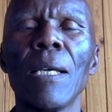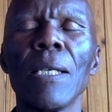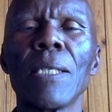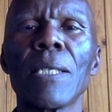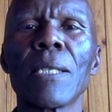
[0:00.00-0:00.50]

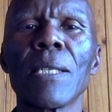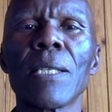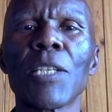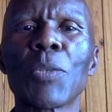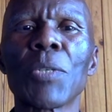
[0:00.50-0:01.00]
It is
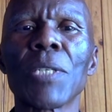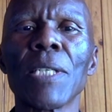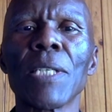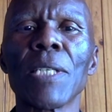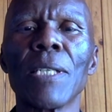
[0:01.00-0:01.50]
easy to
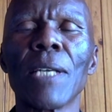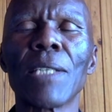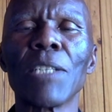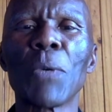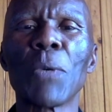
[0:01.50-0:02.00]
see that
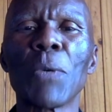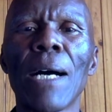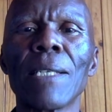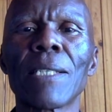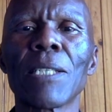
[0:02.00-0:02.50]
if we are
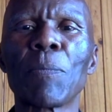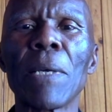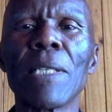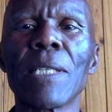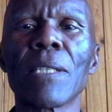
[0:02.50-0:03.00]

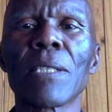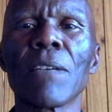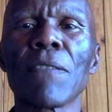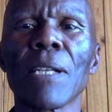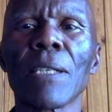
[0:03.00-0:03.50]
anticipating
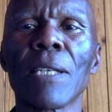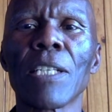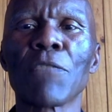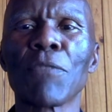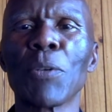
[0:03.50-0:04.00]
several
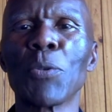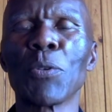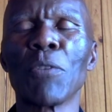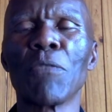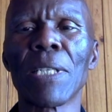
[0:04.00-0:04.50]
cash flows
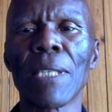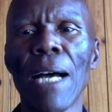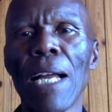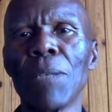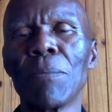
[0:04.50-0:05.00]
over
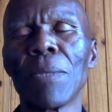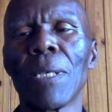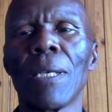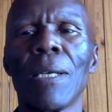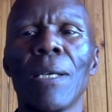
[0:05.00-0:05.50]
time,
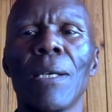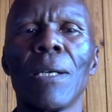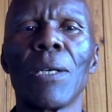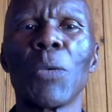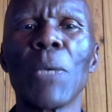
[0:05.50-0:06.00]

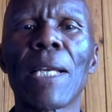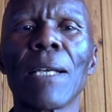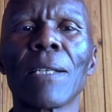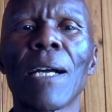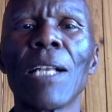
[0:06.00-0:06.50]
we
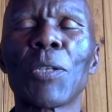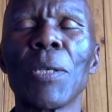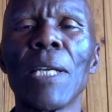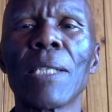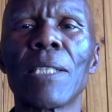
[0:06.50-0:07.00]
can
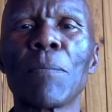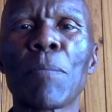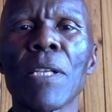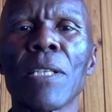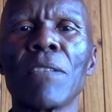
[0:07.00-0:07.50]
calculate the
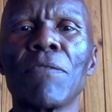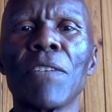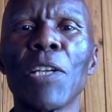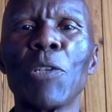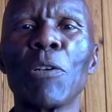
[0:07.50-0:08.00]
present
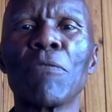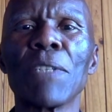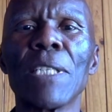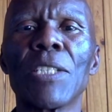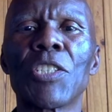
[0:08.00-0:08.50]
value of
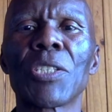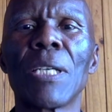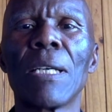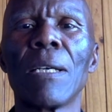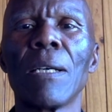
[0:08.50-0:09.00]
each
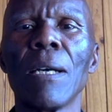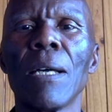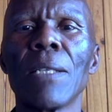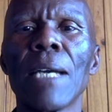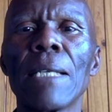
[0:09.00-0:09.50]

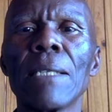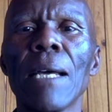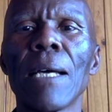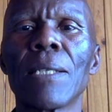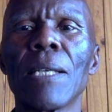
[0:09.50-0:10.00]
and then
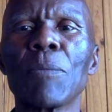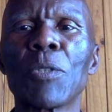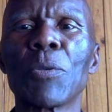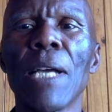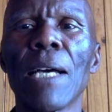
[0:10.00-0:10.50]
add them
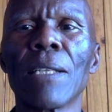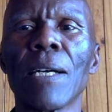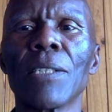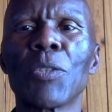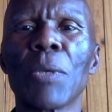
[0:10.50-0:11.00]
together
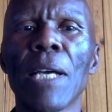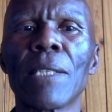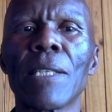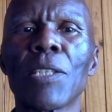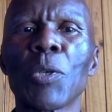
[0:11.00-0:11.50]
to get
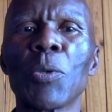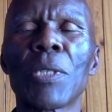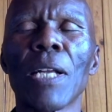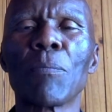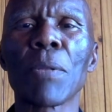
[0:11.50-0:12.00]
the
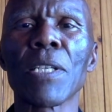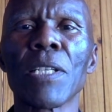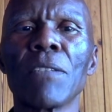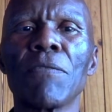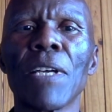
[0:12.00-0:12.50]
total
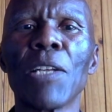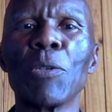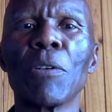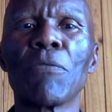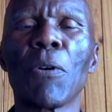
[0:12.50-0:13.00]
present value
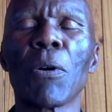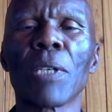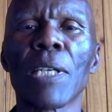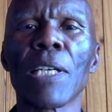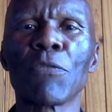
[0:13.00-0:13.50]
of all
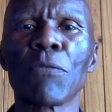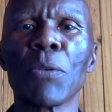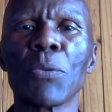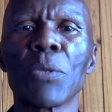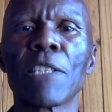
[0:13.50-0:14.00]
cash flows.